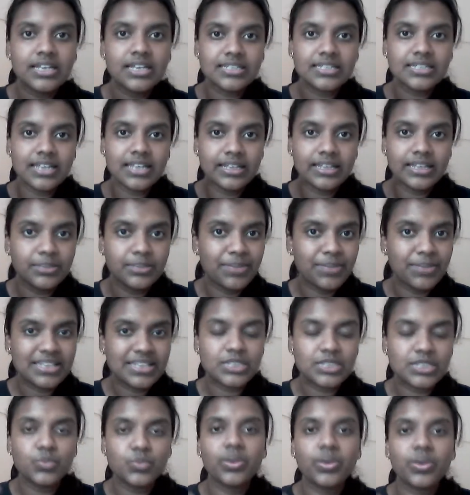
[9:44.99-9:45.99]
That's like the
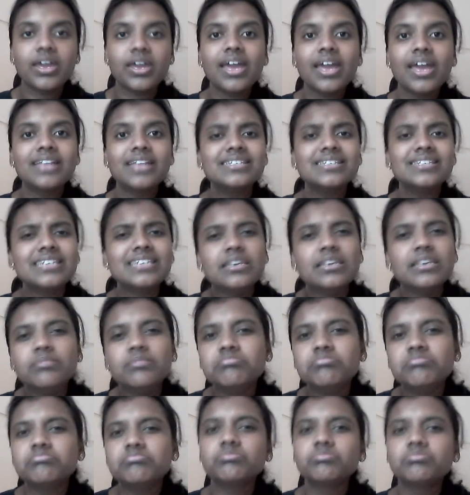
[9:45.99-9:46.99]
best way, and
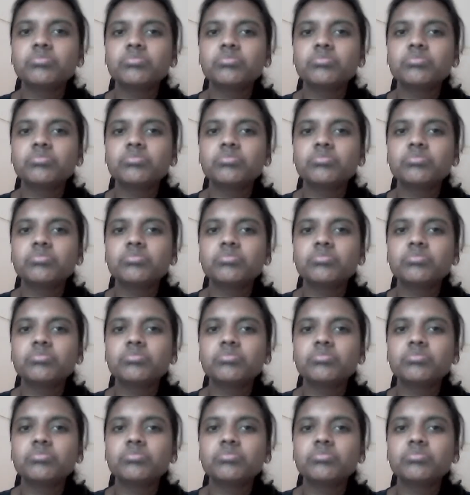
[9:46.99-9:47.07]
see.